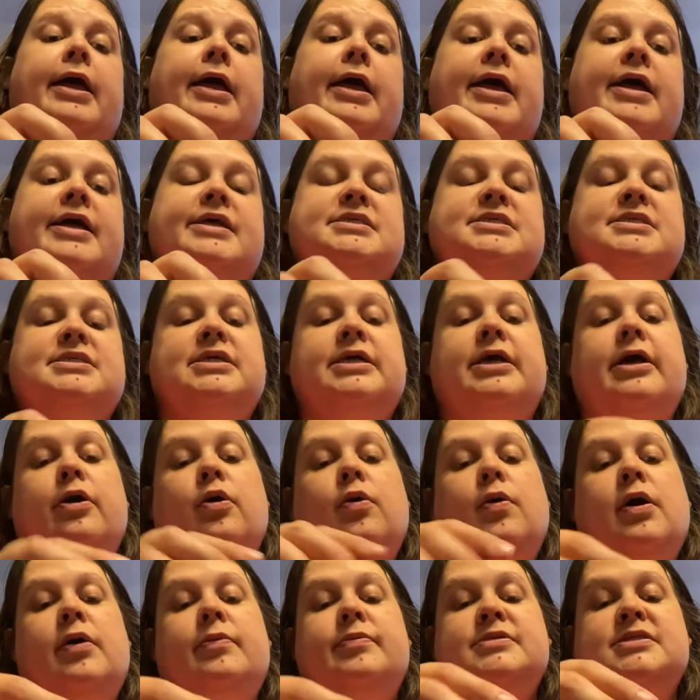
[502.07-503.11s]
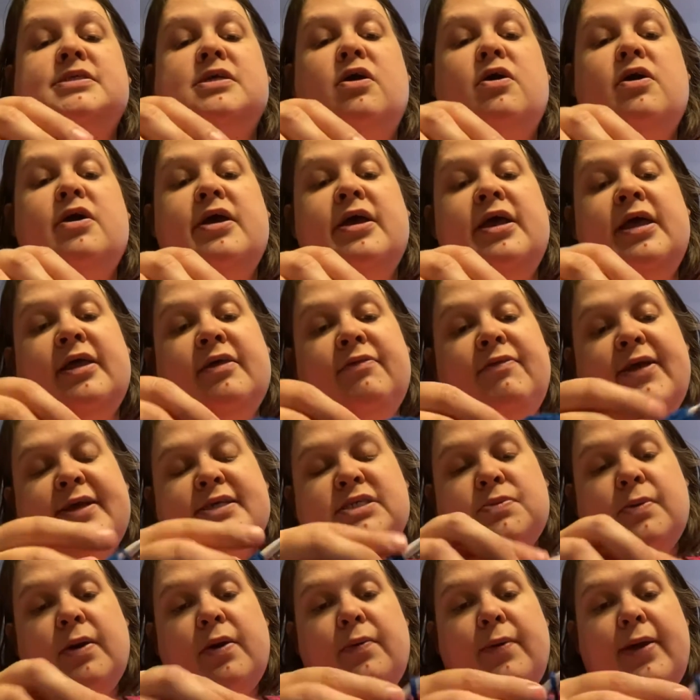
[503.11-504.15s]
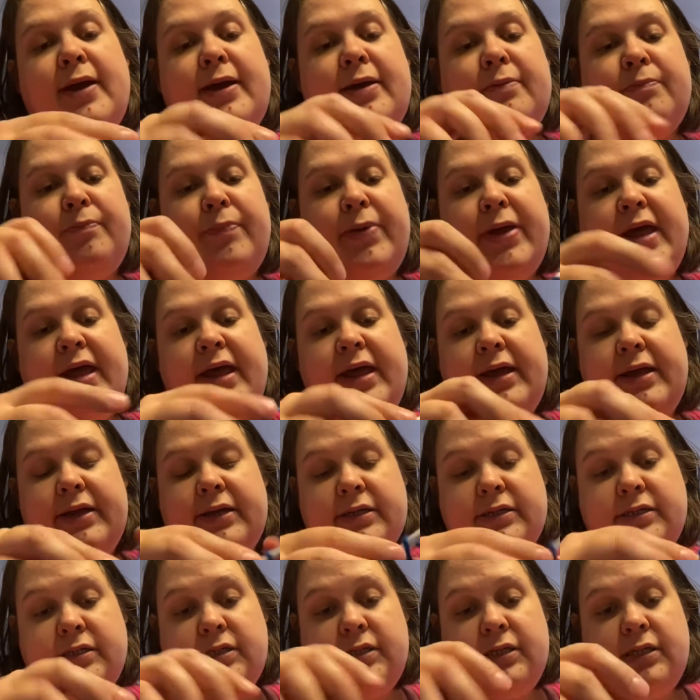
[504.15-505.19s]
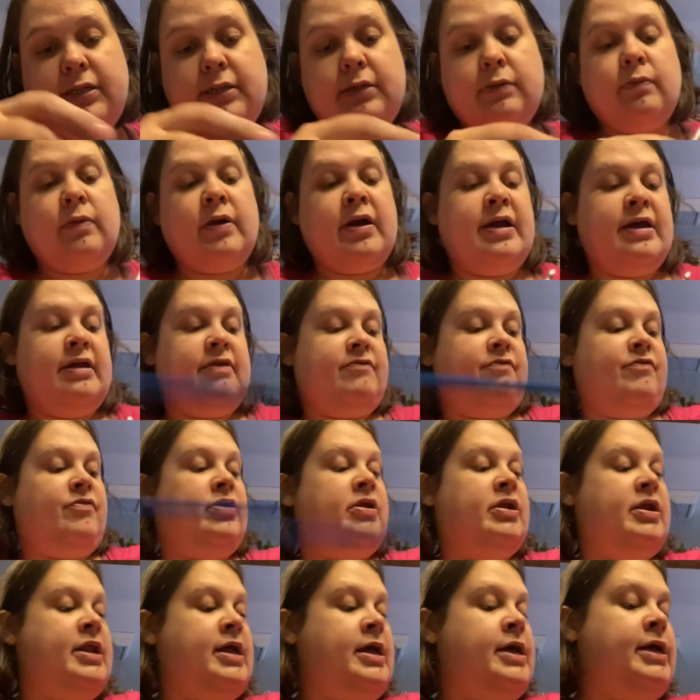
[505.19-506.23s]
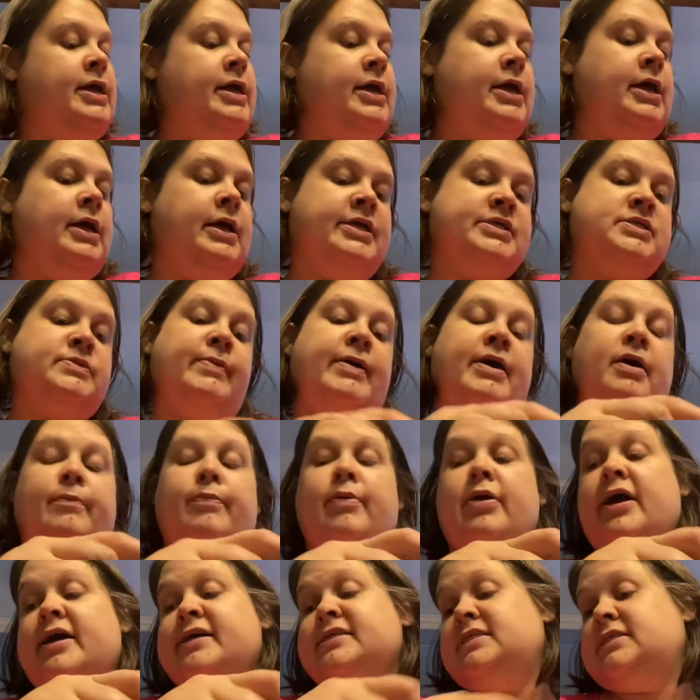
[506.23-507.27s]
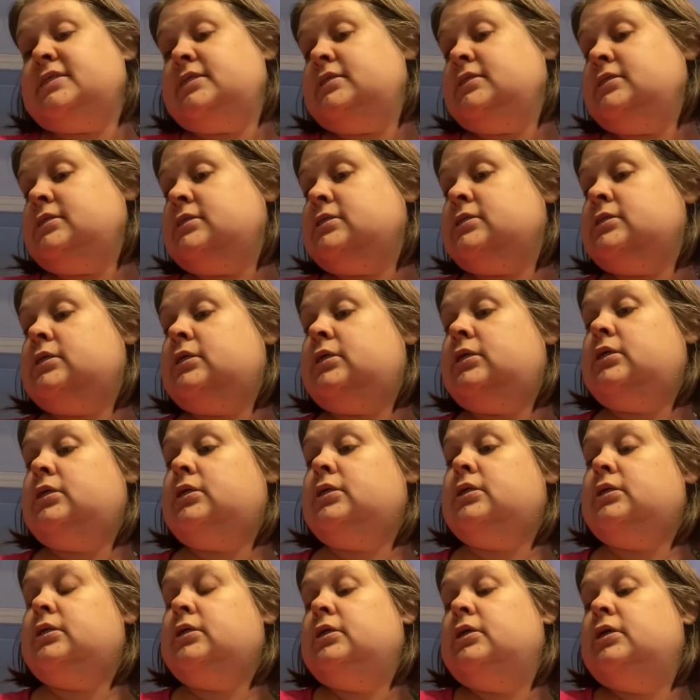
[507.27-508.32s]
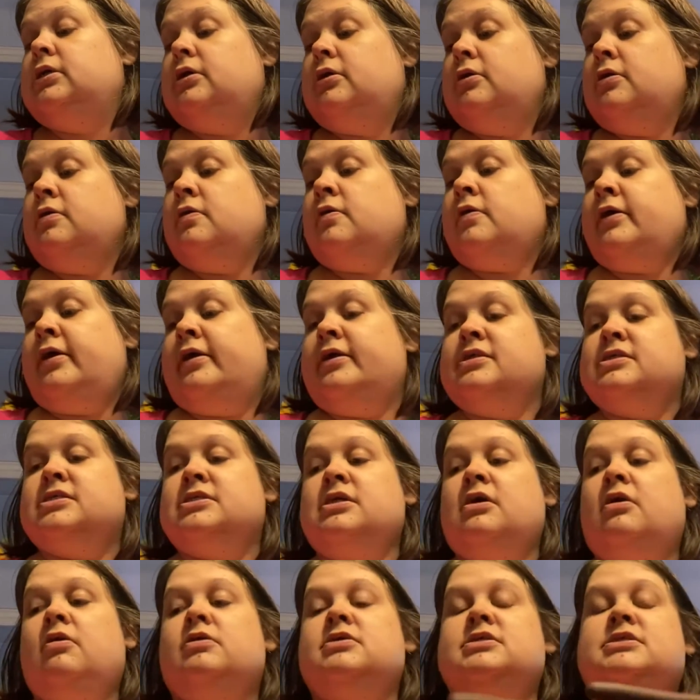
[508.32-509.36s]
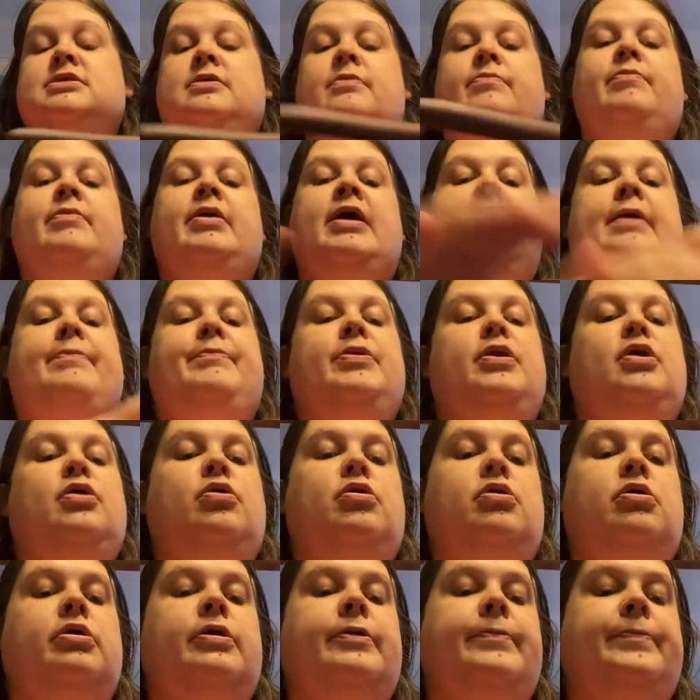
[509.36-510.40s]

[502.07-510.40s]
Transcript: has to go up. Sorry, that's my rant page. Rant for today is about prices. Okay, let's talk something happier.